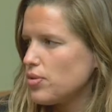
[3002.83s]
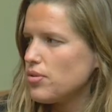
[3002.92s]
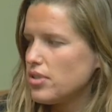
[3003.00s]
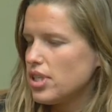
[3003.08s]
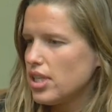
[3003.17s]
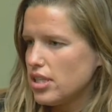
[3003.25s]

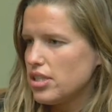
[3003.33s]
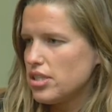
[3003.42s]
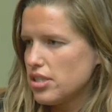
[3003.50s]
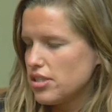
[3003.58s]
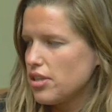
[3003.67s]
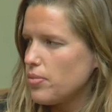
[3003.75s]
roots in
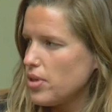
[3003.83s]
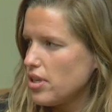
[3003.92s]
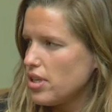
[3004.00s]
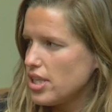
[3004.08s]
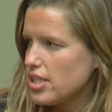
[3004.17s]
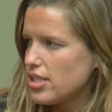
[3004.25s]
indigenous
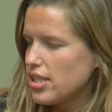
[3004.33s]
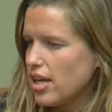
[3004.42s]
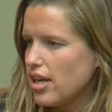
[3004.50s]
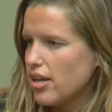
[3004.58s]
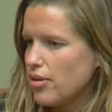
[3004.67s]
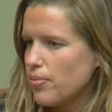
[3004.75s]
communities
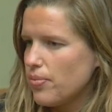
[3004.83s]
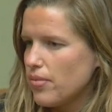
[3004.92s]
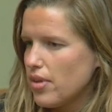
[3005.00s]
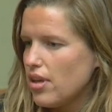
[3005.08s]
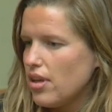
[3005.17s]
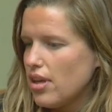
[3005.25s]
um,
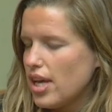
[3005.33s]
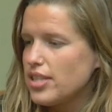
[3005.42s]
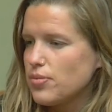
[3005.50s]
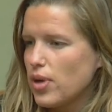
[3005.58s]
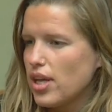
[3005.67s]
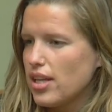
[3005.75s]

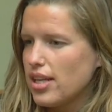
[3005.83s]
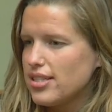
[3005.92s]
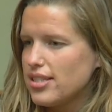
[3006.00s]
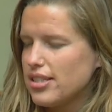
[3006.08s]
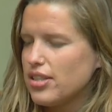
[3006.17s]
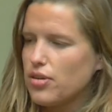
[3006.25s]
as well
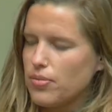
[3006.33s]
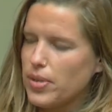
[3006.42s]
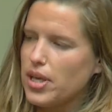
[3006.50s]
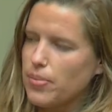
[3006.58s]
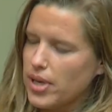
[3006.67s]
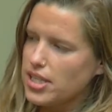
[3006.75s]
as, you know,
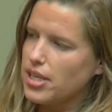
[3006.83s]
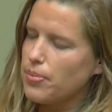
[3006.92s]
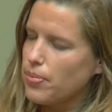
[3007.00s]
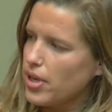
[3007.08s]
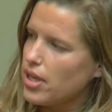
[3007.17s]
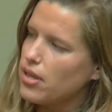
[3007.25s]
being picked up
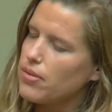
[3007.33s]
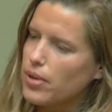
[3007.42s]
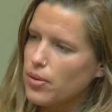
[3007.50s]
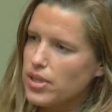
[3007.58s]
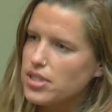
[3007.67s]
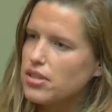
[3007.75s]
by,
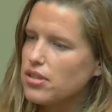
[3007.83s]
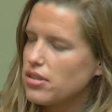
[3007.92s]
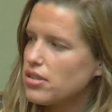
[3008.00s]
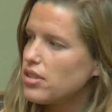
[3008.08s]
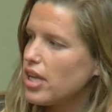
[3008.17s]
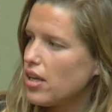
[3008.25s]
by Western
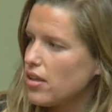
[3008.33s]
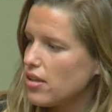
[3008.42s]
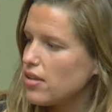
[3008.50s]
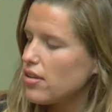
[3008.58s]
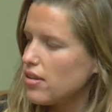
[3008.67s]
culture now. Mm -hmm.